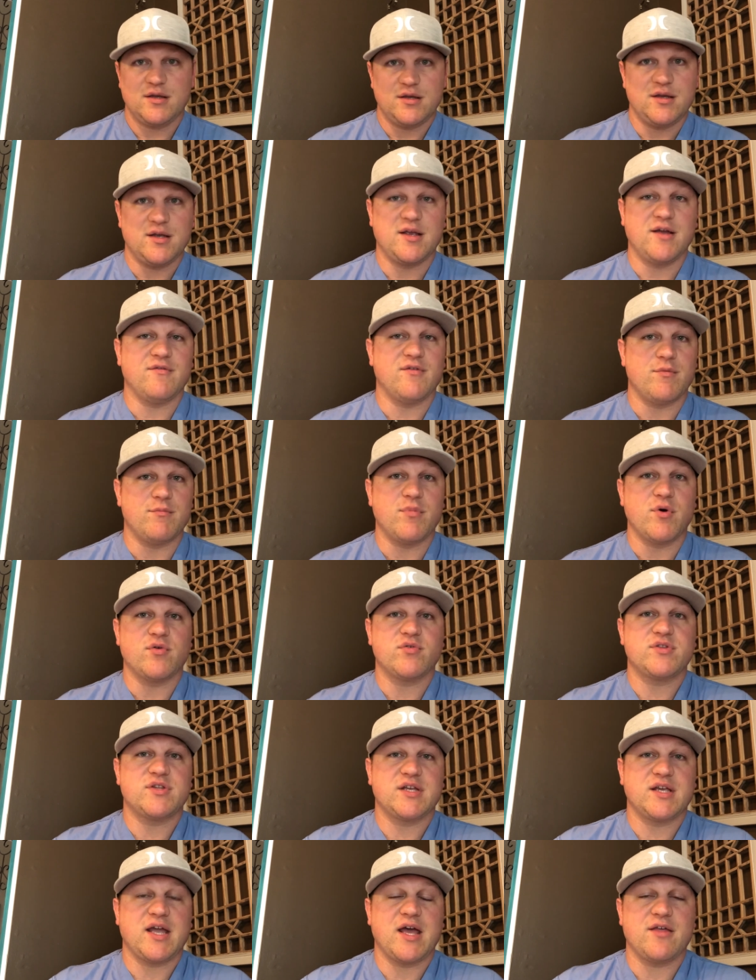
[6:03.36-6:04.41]
you give them
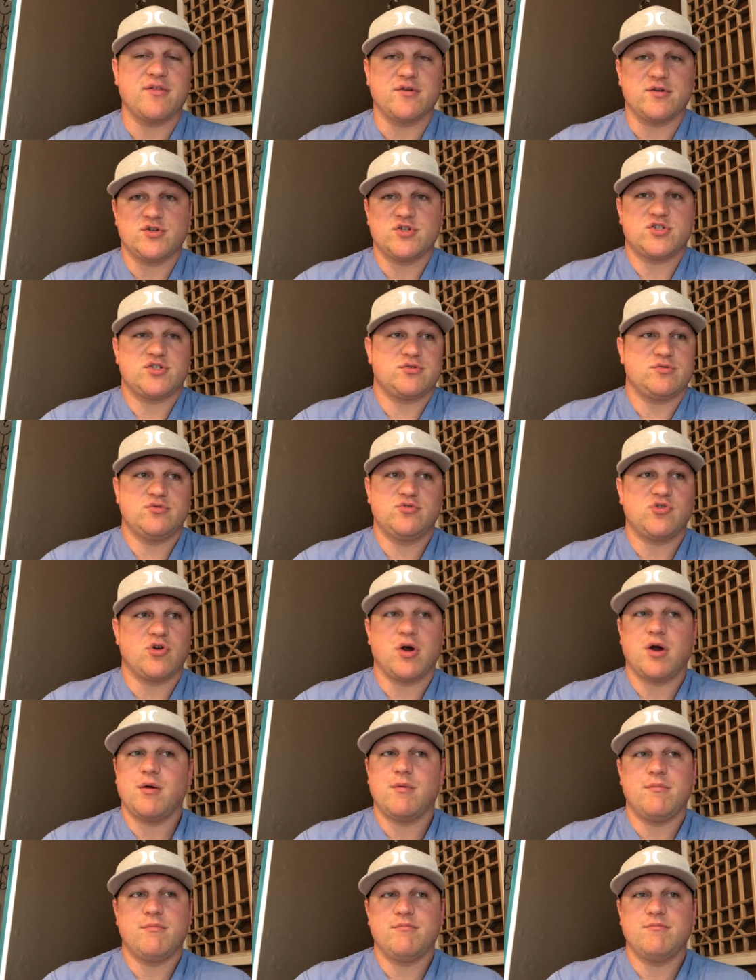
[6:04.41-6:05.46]
both together. Just
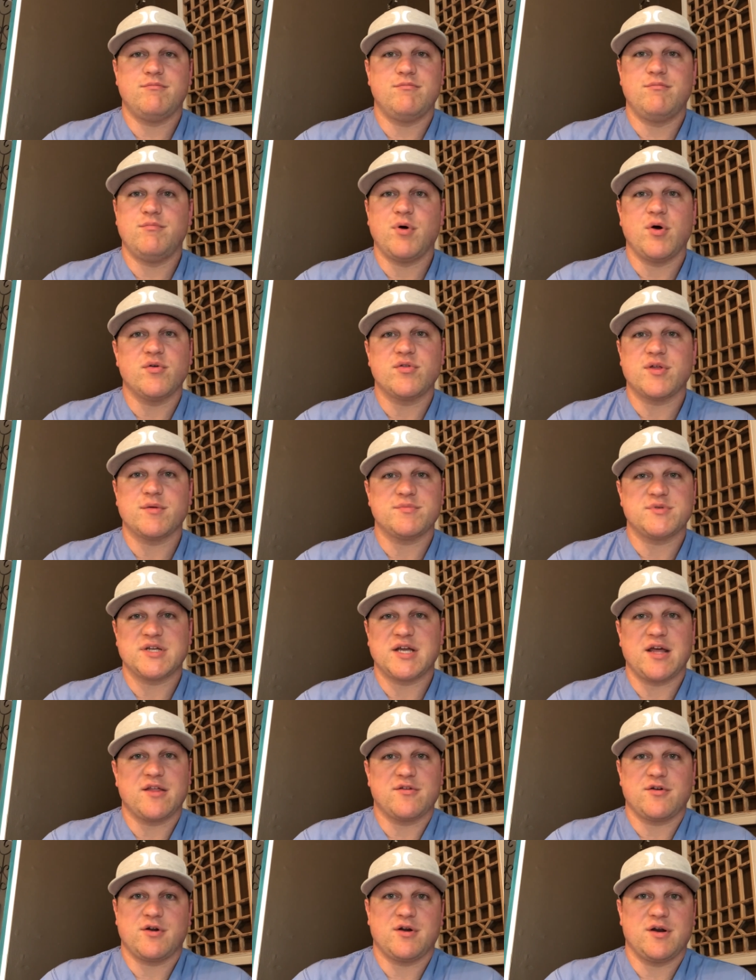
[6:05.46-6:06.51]
draw them both up
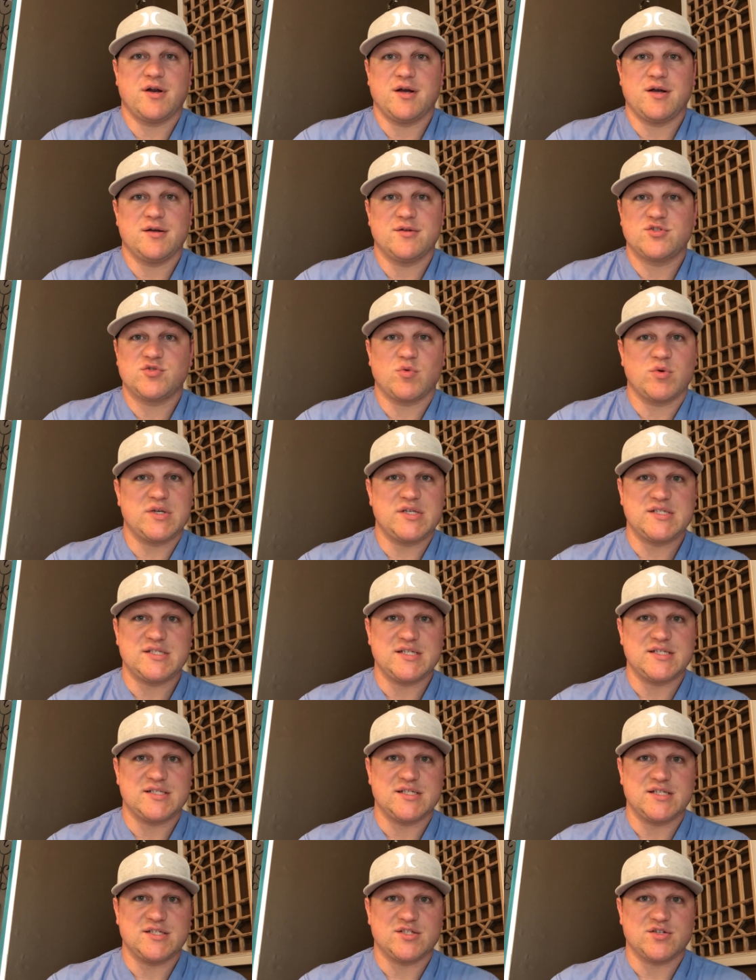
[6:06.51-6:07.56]
together in a 20
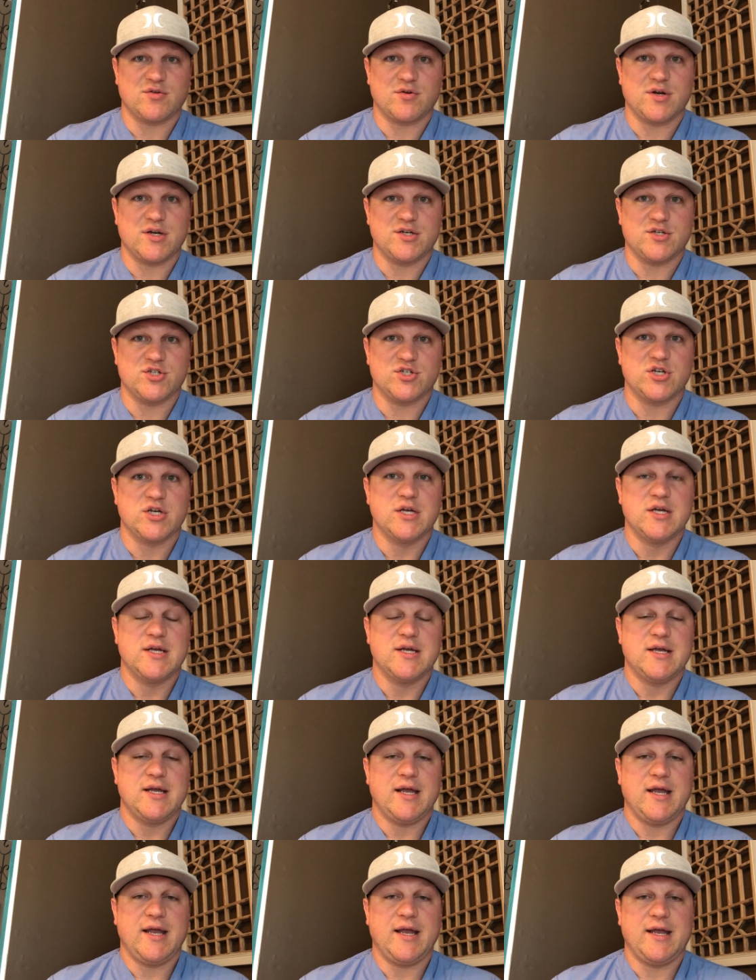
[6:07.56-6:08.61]
cc syringe
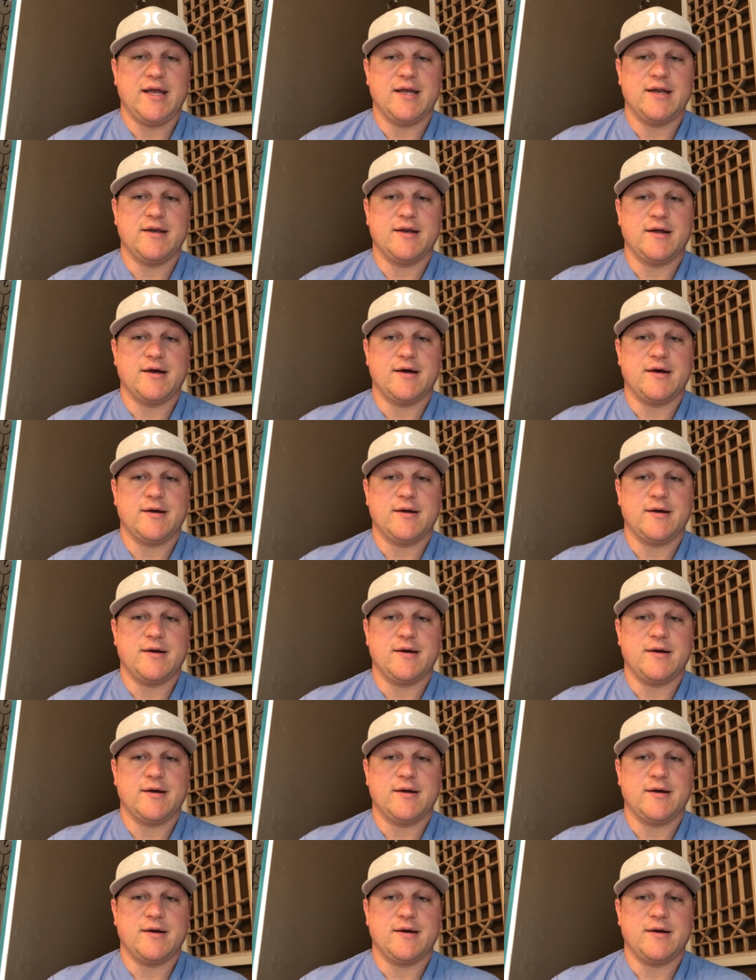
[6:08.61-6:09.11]
and